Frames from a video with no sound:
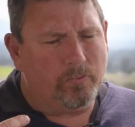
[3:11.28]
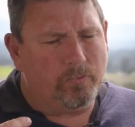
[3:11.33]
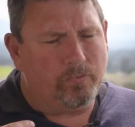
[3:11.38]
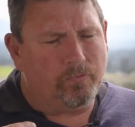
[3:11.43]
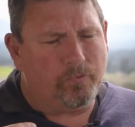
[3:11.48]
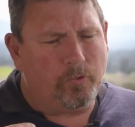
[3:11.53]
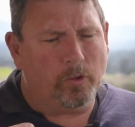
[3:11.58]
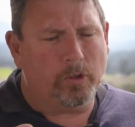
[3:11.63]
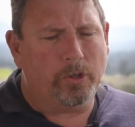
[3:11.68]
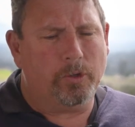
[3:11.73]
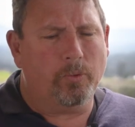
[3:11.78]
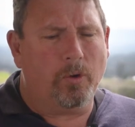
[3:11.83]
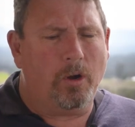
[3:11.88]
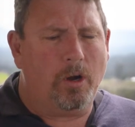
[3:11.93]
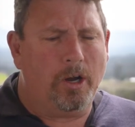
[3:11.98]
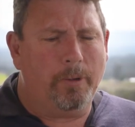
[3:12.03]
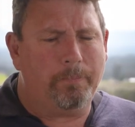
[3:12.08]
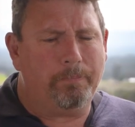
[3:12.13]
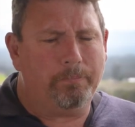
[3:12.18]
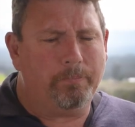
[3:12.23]
Fully
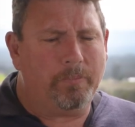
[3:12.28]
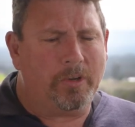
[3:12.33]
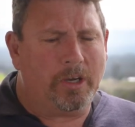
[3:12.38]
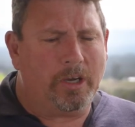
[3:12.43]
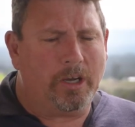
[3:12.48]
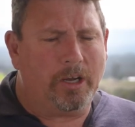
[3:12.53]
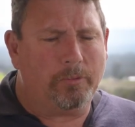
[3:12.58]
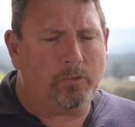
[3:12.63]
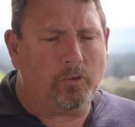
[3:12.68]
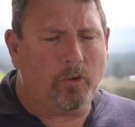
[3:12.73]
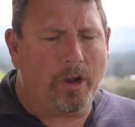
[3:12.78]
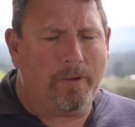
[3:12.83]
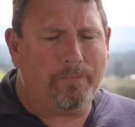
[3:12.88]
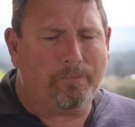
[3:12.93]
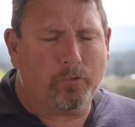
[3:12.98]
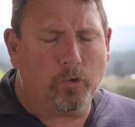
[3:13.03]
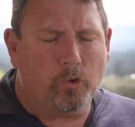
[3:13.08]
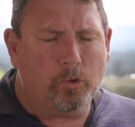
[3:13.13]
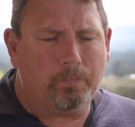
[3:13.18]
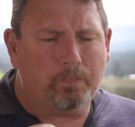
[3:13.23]
ripe
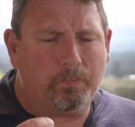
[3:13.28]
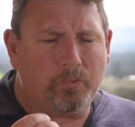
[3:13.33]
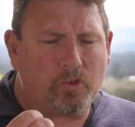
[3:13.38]
grapefruit.